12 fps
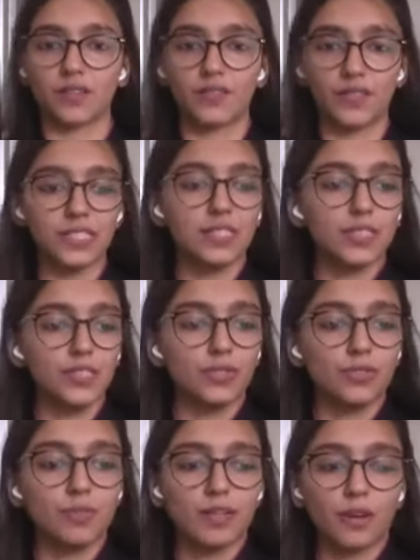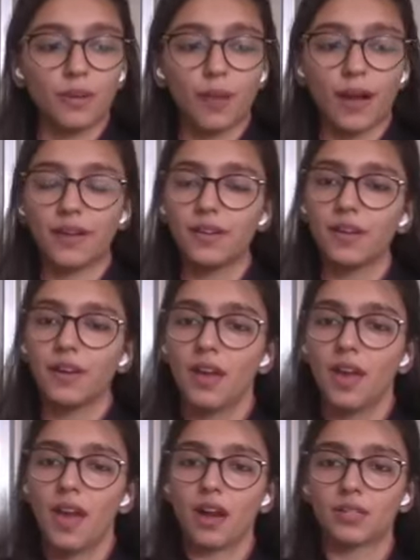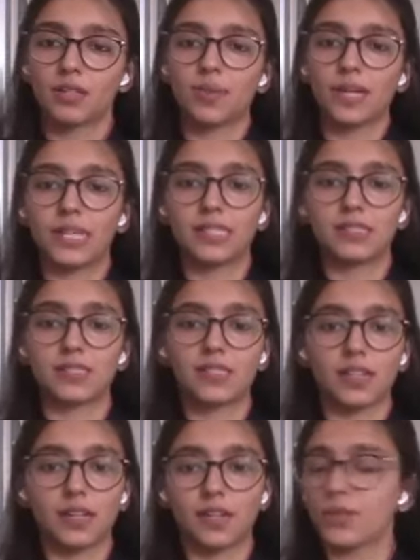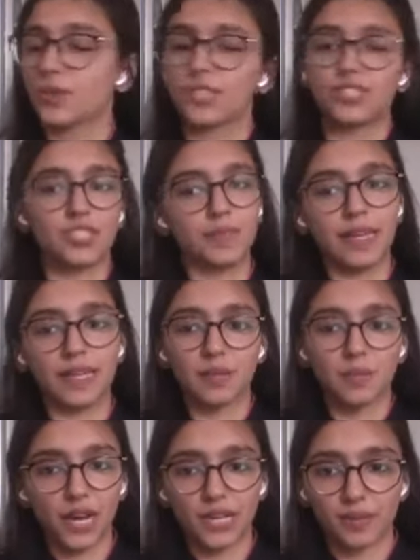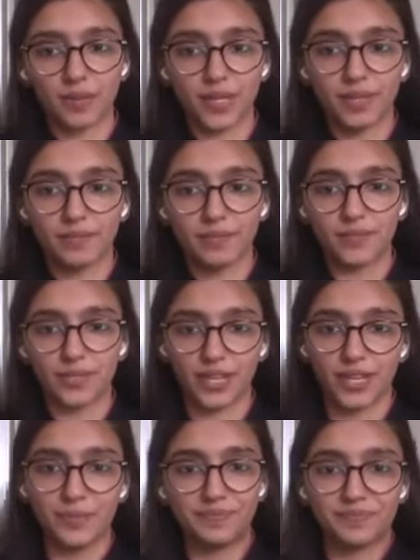freezing is going to be required. Otherwise, you can just bake them right away, okay?